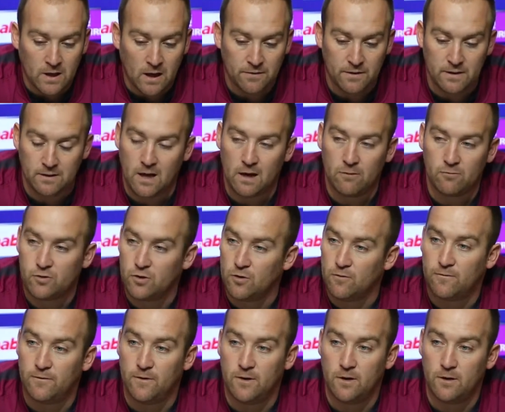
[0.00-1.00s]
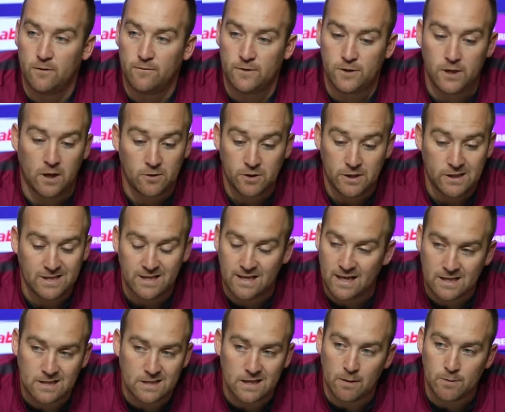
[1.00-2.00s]
I think that result for Chelsea is an
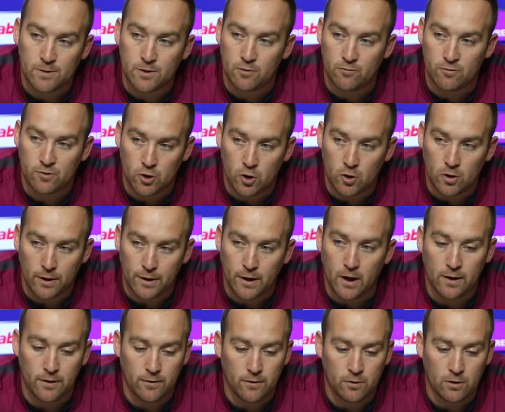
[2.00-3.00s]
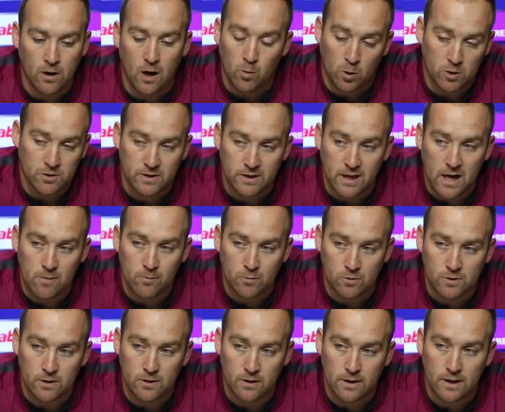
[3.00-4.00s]
exceptional result, and I watched the game,
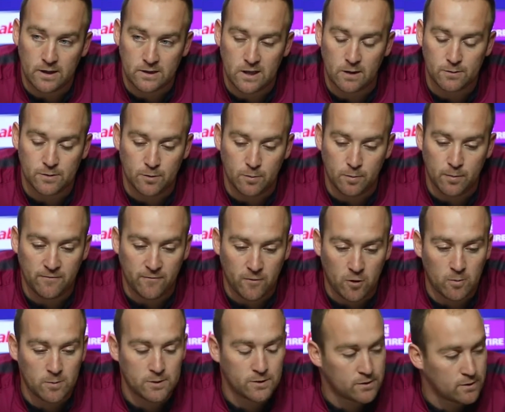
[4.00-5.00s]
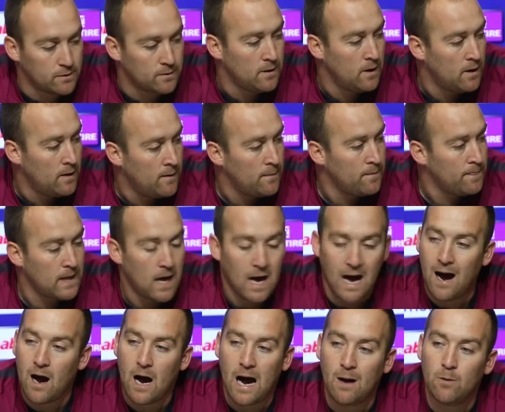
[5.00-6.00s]
was an exceptional performance. And
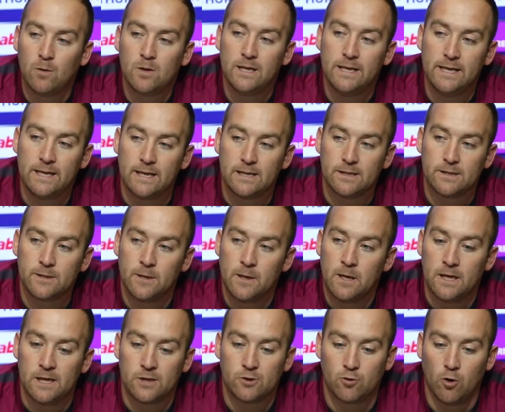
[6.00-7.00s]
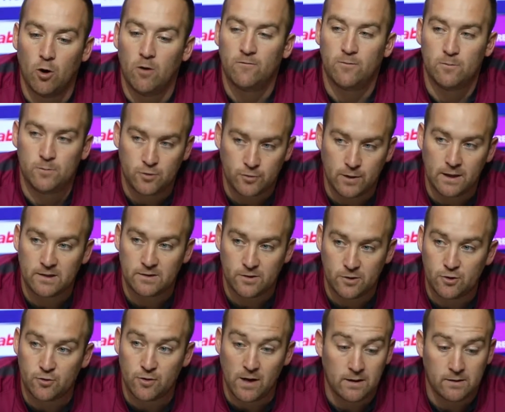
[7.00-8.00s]
yeah, our league is growing from strength
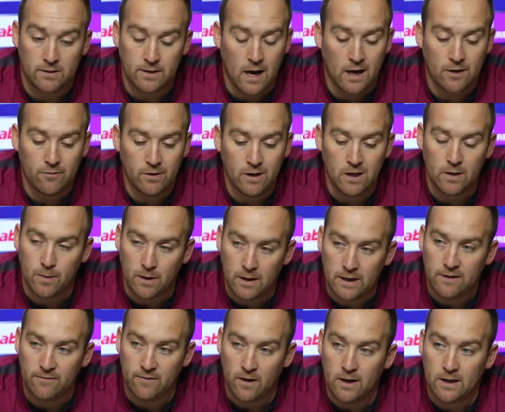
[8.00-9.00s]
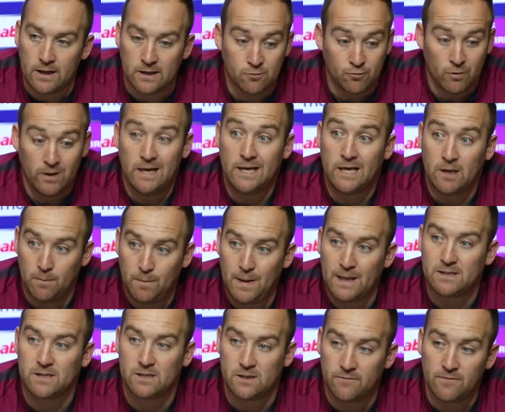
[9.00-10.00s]
to strength, and I really believe that it is really
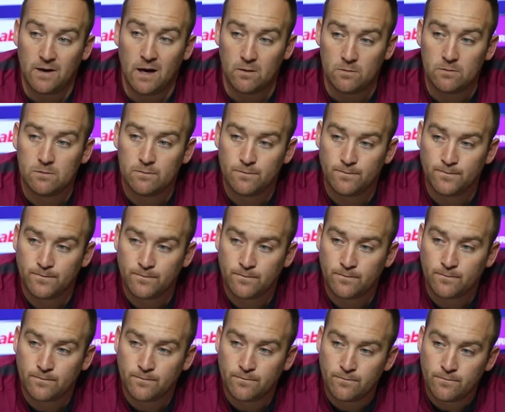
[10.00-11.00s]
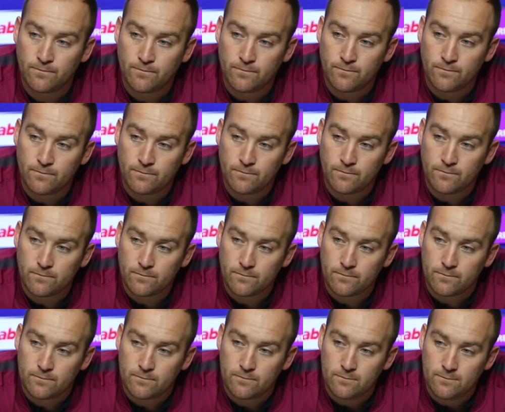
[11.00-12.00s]
competitive now. Pauline was watching,
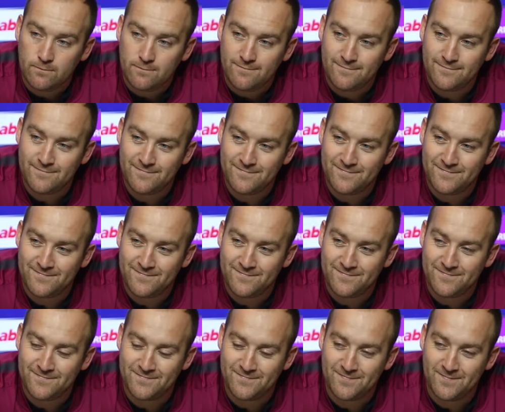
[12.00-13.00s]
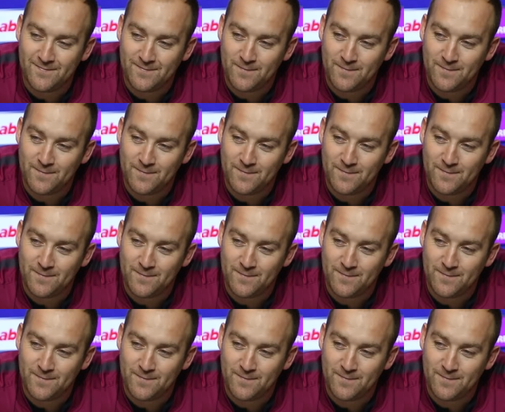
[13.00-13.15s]
I think, from this side of the ground.